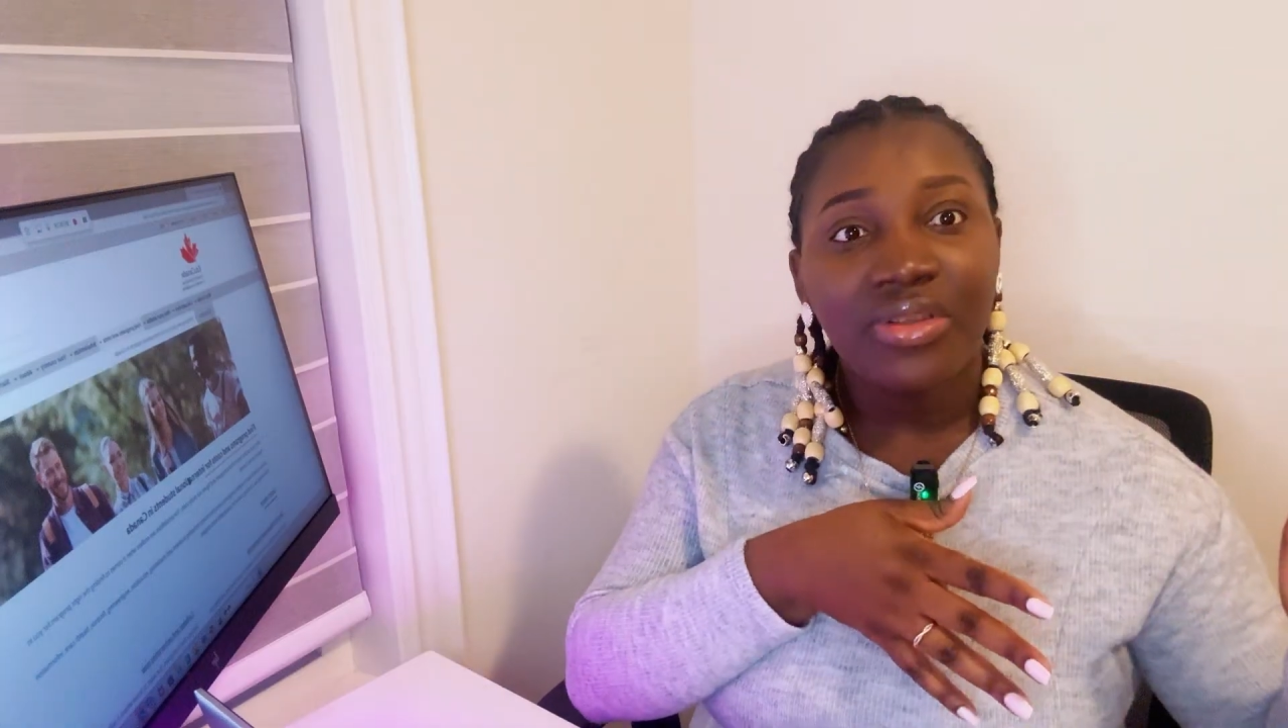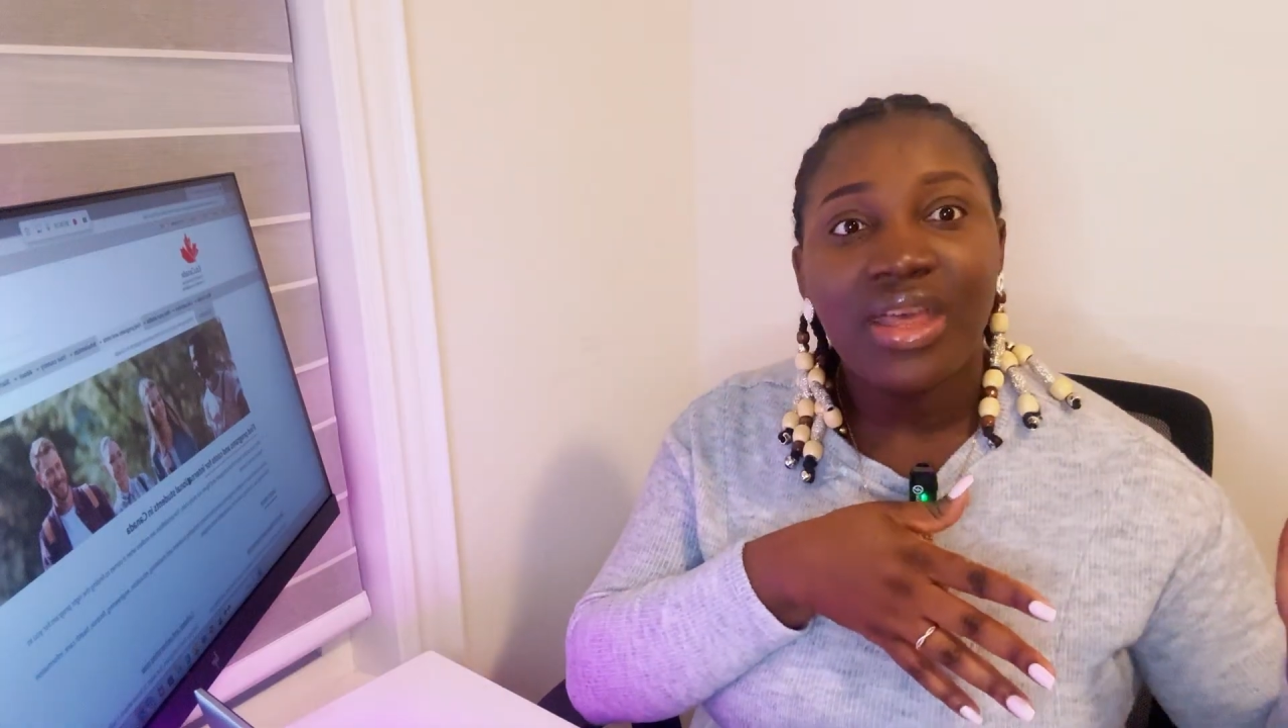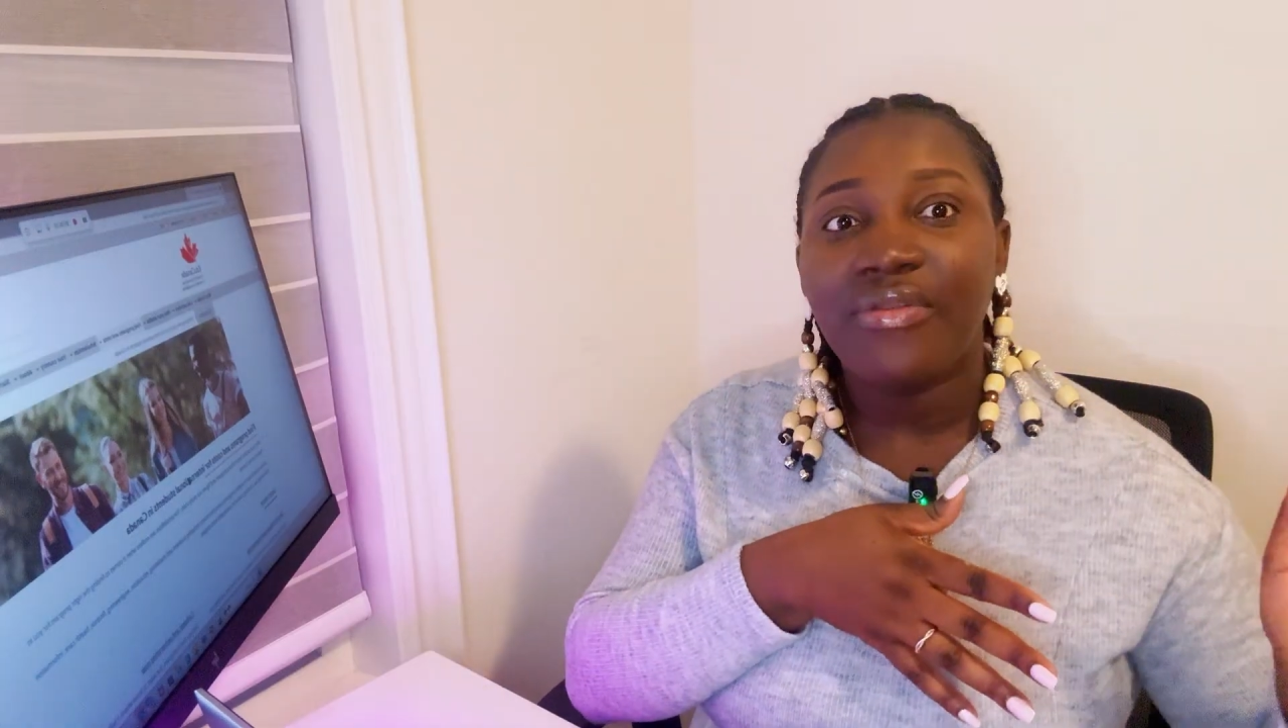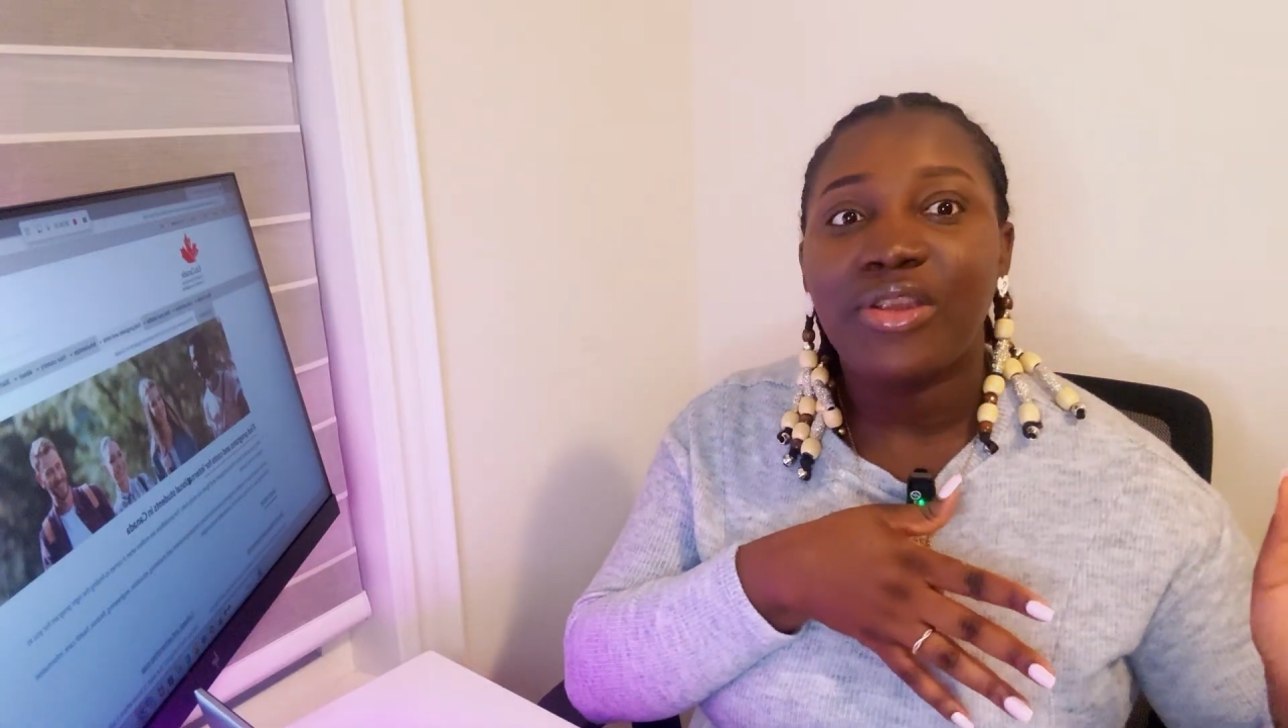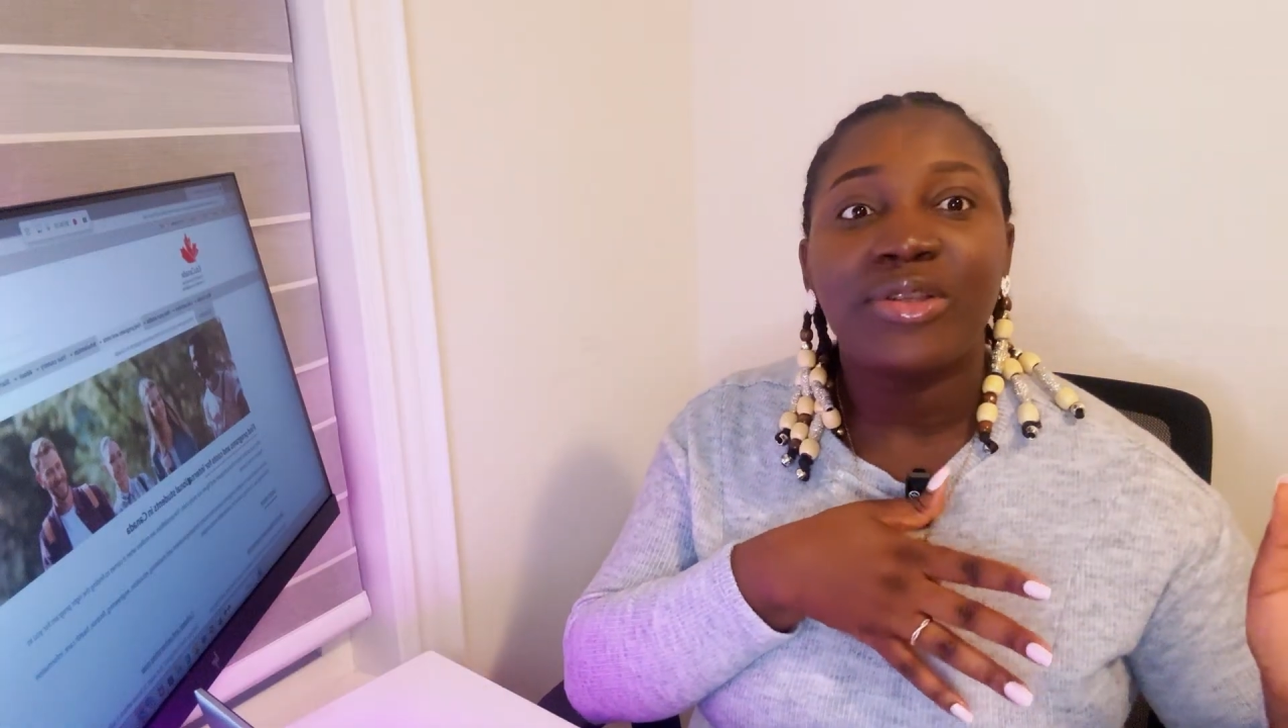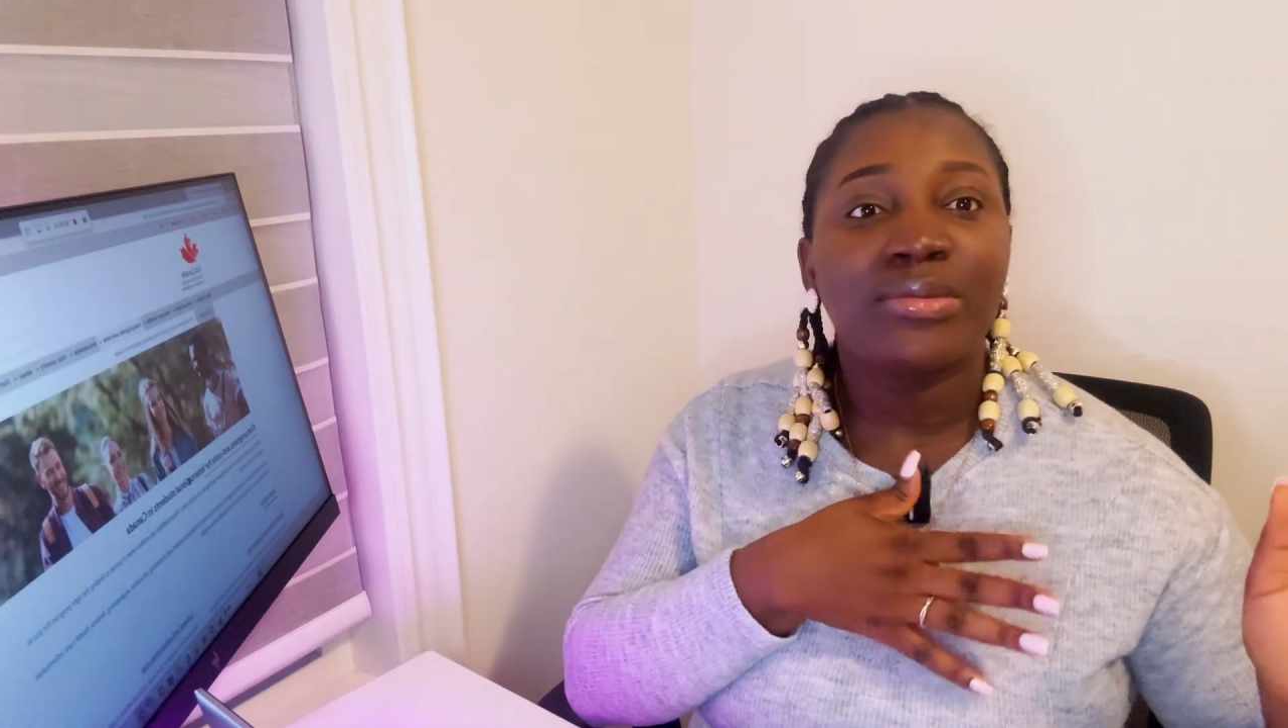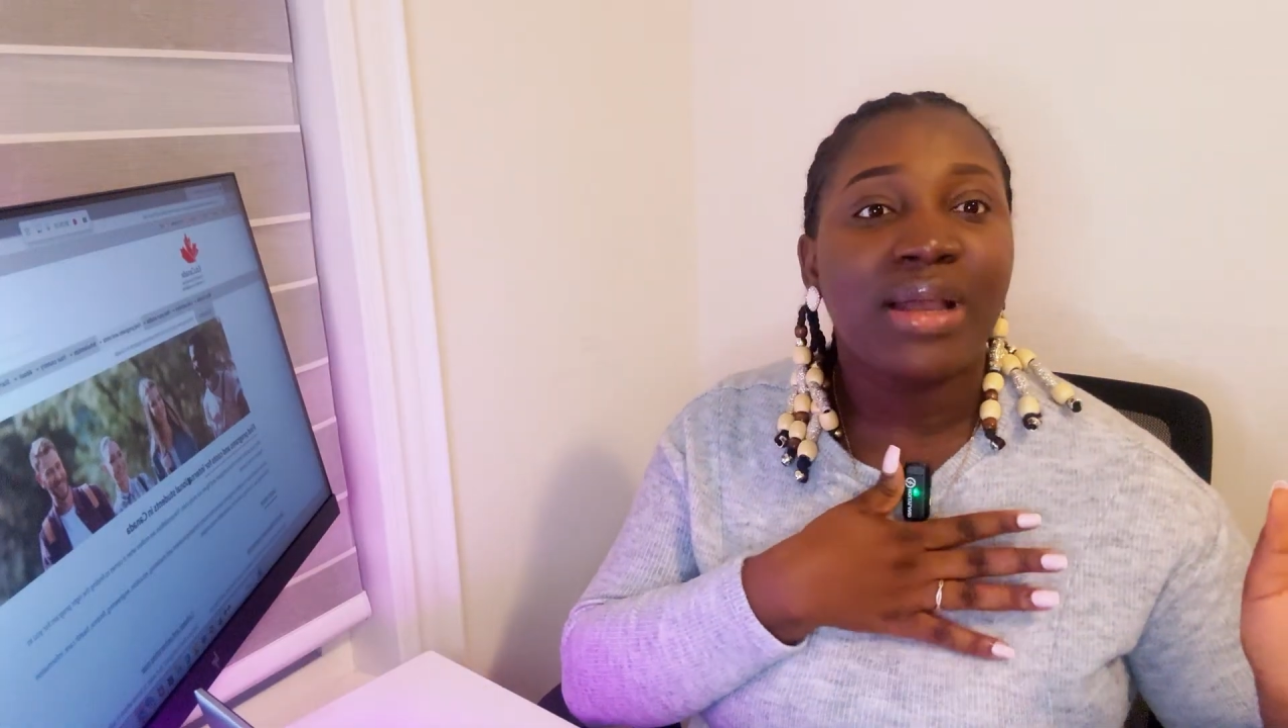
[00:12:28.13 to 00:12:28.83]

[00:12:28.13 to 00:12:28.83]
other videos